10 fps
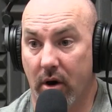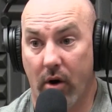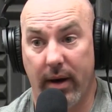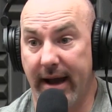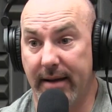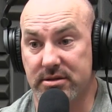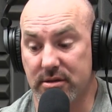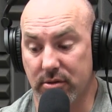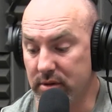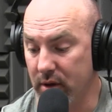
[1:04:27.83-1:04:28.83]
Oh,
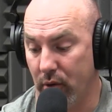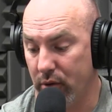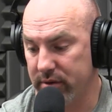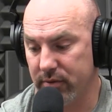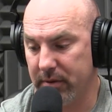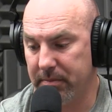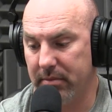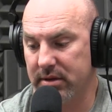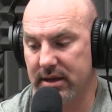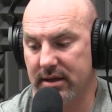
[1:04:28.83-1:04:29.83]
absolutely. Or the
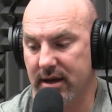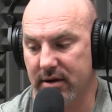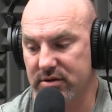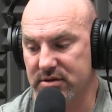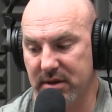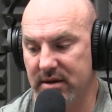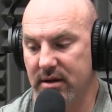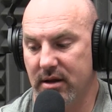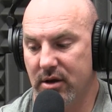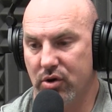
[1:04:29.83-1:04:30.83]
Republican congressmen
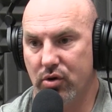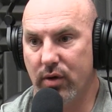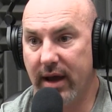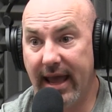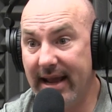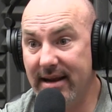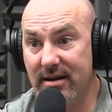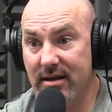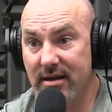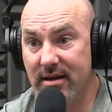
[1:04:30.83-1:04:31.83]
who
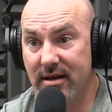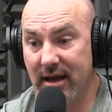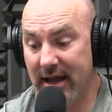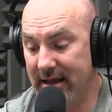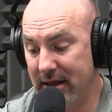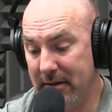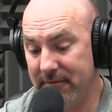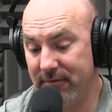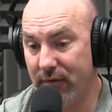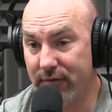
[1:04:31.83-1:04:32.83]
hate and they
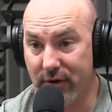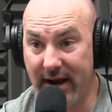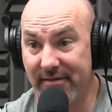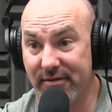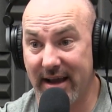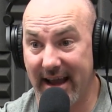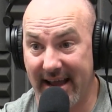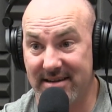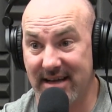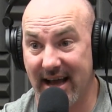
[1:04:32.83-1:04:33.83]
vote for every
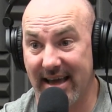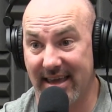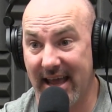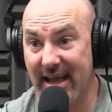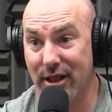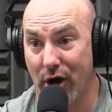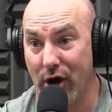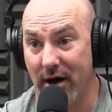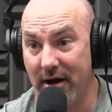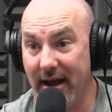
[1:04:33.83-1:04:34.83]
anti-gay
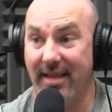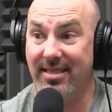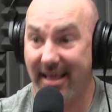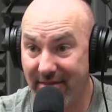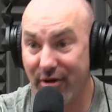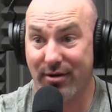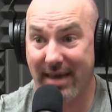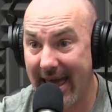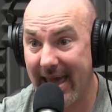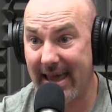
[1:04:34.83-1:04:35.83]
law and then they're
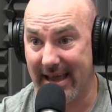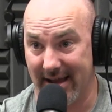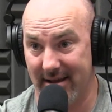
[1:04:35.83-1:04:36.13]
gay.